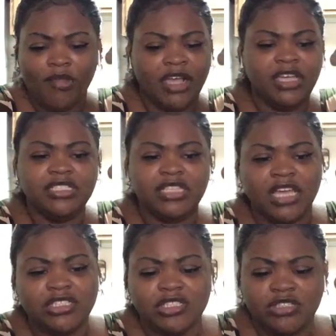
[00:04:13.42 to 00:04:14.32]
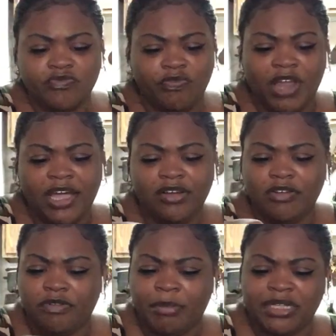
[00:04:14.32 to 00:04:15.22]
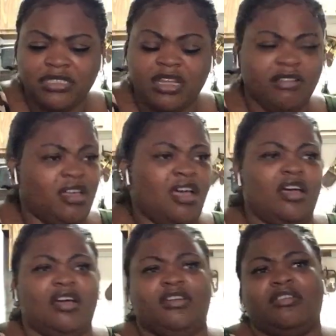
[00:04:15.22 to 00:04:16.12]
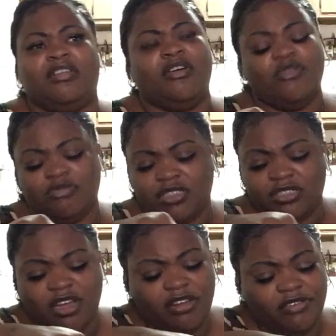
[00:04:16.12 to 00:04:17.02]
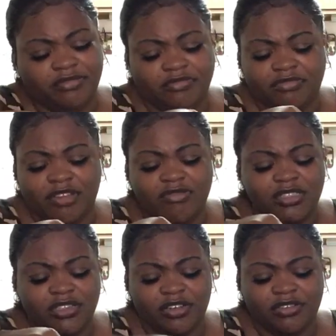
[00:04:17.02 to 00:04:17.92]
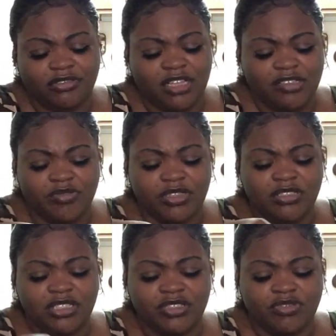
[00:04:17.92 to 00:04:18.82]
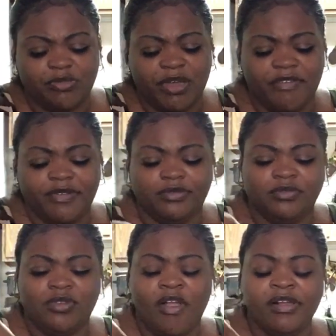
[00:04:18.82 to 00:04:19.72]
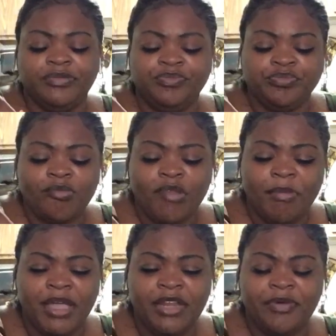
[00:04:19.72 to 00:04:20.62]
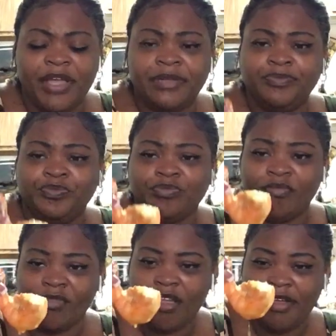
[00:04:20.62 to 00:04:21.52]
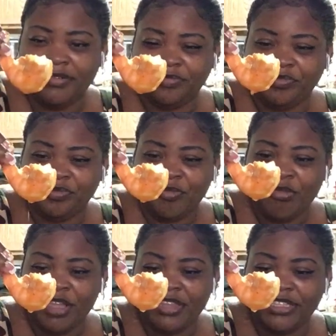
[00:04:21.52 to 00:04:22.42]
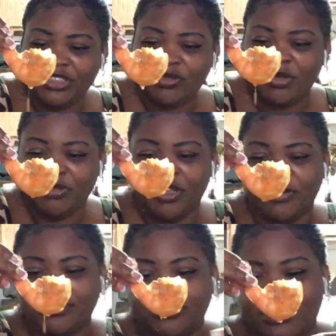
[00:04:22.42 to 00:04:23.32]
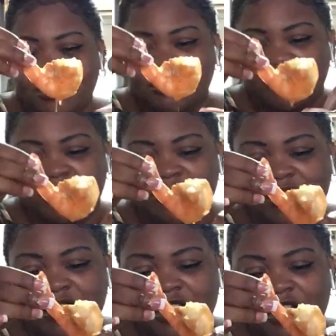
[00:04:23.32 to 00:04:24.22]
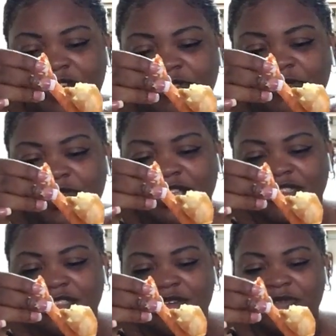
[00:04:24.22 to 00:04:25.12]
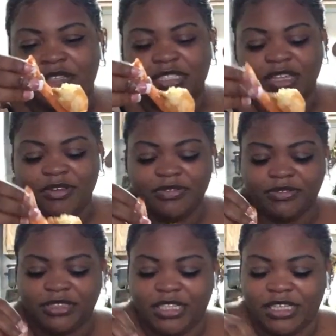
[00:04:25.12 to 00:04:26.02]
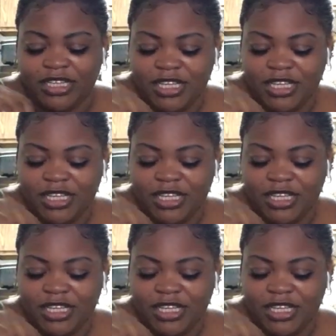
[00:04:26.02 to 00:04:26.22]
he's like flying over my stuff. No, sir. No, sir. That's real disrespectful. But anyway, that shrimp though. Oh no, what is going on, honey?